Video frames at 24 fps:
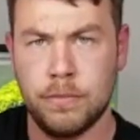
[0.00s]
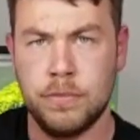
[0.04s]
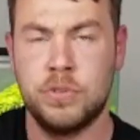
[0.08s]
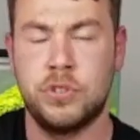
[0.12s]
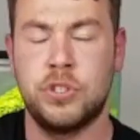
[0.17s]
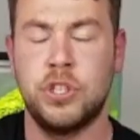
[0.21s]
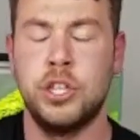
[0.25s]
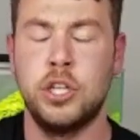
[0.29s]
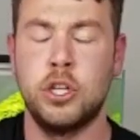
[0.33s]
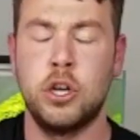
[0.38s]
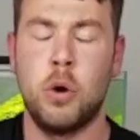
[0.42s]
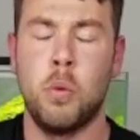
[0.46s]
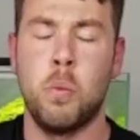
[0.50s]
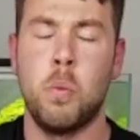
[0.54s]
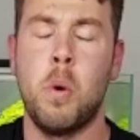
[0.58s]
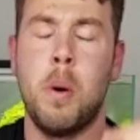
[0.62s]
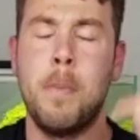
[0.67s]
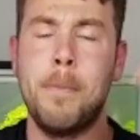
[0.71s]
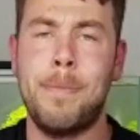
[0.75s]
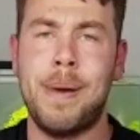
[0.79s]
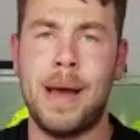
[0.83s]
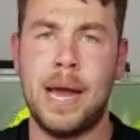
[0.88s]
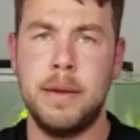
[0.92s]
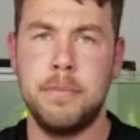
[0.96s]
So you've got
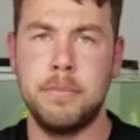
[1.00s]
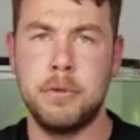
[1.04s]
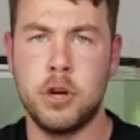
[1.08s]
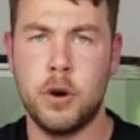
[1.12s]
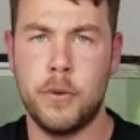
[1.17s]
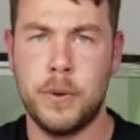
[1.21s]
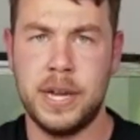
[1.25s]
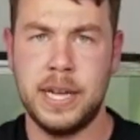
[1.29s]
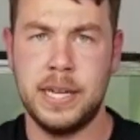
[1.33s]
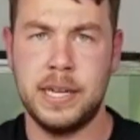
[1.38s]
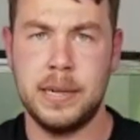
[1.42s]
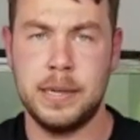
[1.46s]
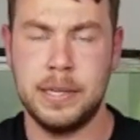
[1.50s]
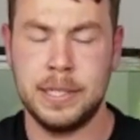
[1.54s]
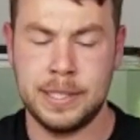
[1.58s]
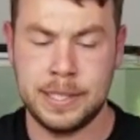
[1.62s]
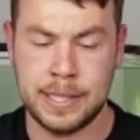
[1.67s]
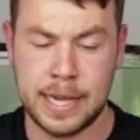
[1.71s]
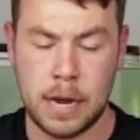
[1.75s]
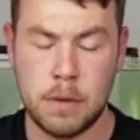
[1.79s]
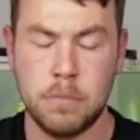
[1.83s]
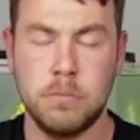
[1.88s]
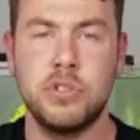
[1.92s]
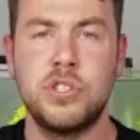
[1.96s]
one pipe going
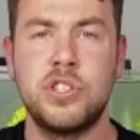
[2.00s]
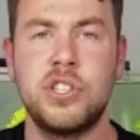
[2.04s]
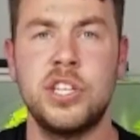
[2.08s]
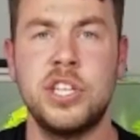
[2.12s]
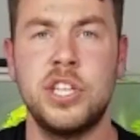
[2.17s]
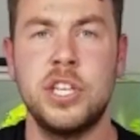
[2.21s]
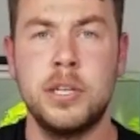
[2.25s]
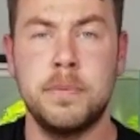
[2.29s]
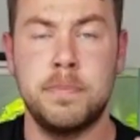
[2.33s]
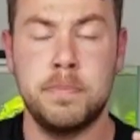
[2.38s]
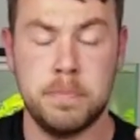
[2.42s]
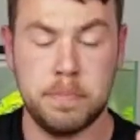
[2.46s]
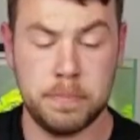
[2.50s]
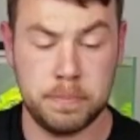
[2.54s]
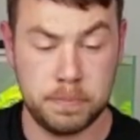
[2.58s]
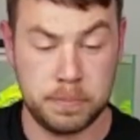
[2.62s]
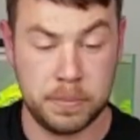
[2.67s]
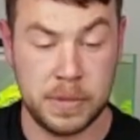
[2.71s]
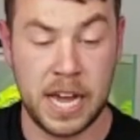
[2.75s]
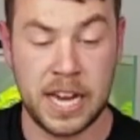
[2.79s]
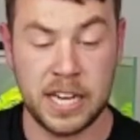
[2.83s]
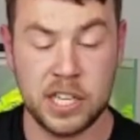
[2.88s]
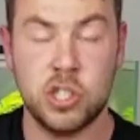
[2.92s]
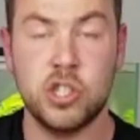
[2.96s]
down to your
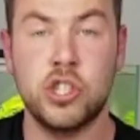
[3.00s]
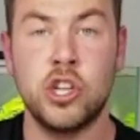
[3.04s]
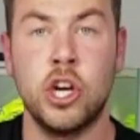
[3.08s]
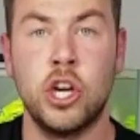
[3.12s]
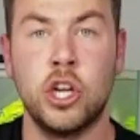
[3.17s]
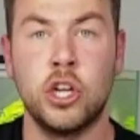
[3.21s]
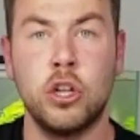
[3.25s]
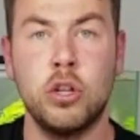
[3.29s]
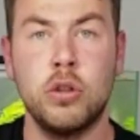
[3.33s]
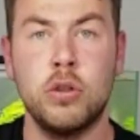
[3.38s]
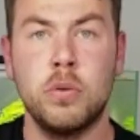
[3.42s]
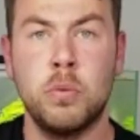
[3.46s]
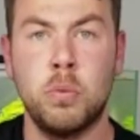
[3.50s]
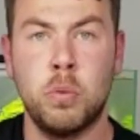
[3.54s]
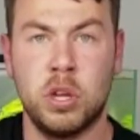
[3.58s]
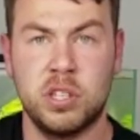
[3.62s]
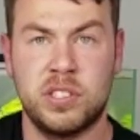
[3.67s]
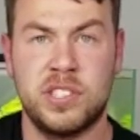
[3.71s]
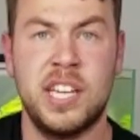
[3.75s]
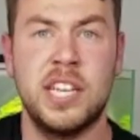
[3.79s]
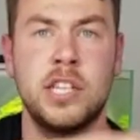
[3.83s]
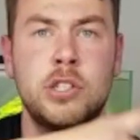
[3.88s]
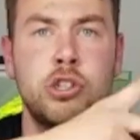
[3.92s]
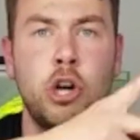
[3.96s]
external,
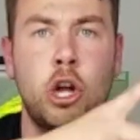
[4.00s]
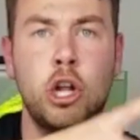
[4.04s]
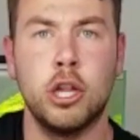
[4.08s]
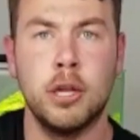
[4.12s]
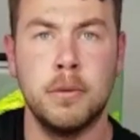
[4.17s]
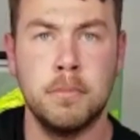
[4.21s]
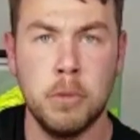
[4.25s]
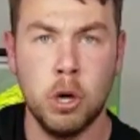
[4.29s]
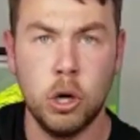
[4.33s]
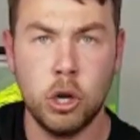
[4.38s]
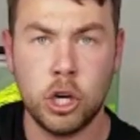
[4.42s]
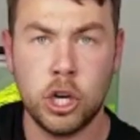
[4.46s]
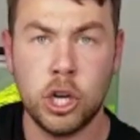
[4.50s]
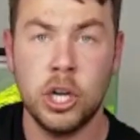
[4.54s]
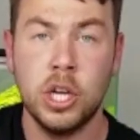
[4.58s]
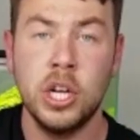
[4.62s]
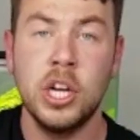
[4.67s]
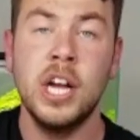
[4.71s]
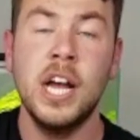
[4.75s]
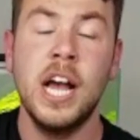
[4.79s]
what takes all the muck,